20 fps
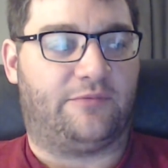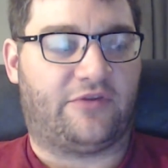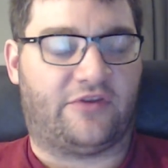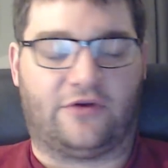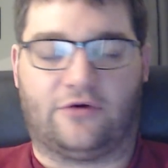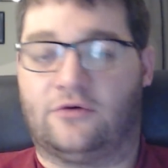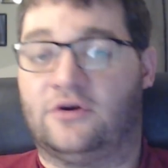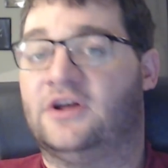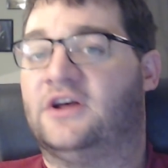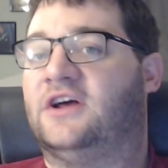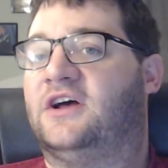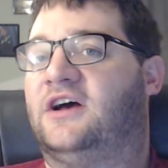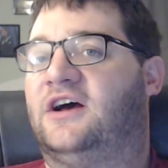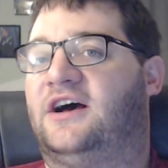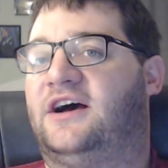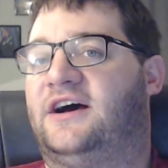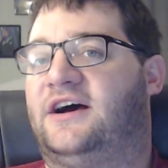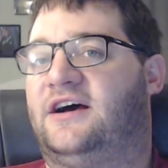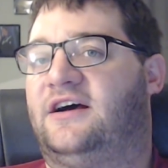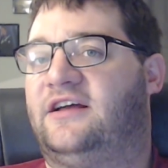So
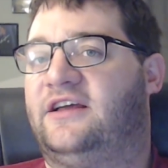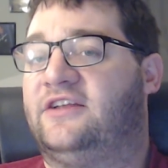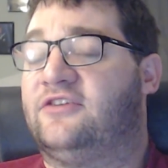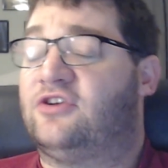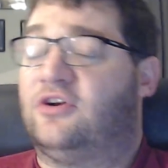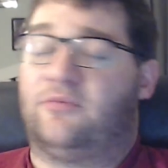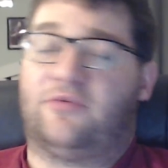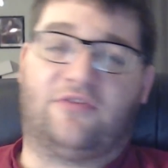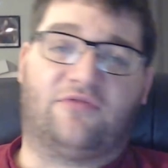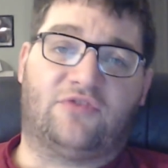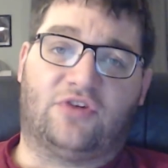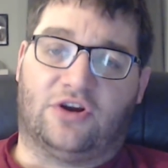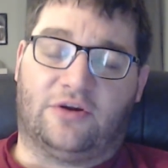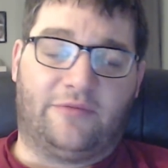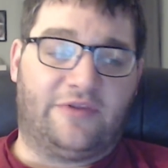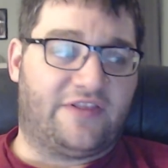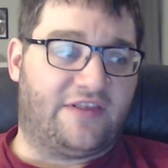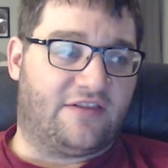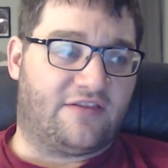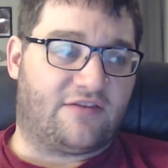in terms of
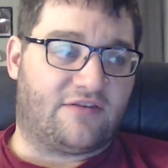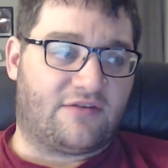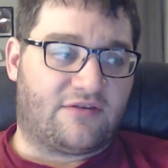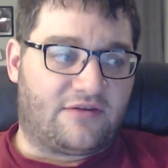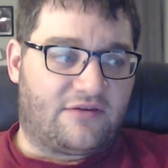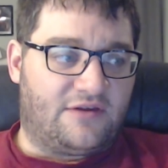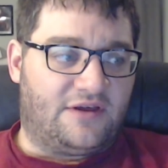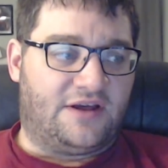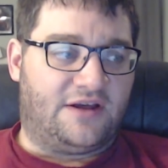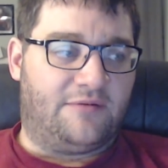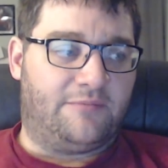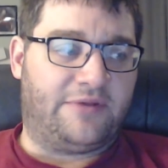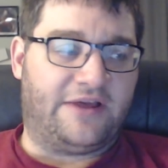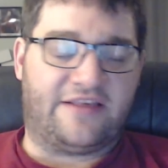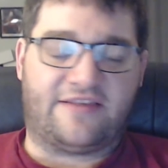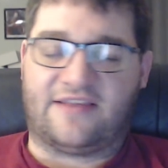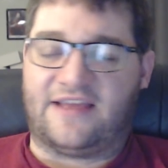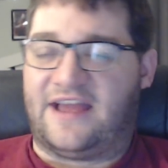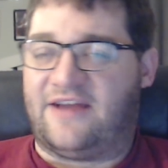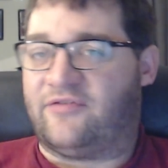tournaments, it's
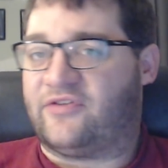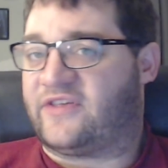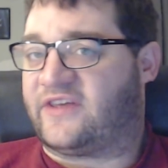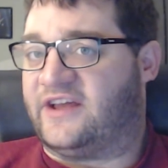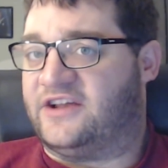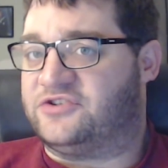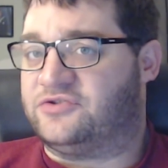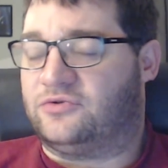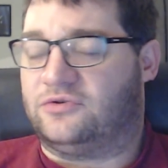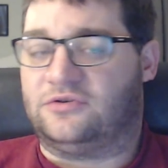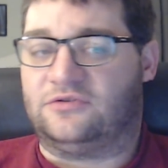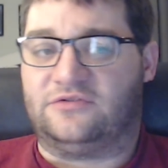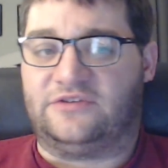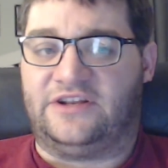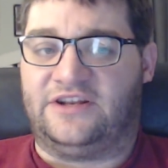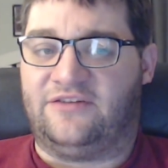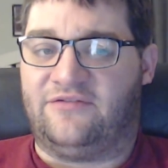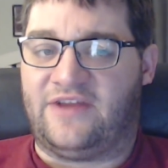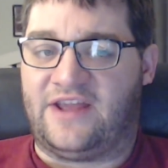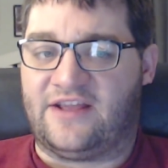best to have a schedule
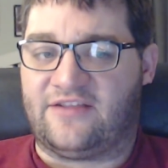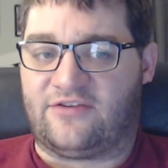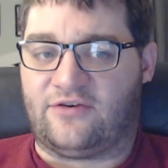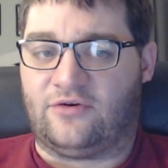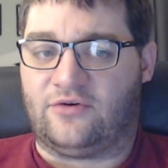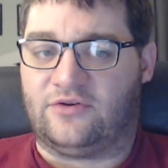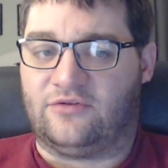in advance. You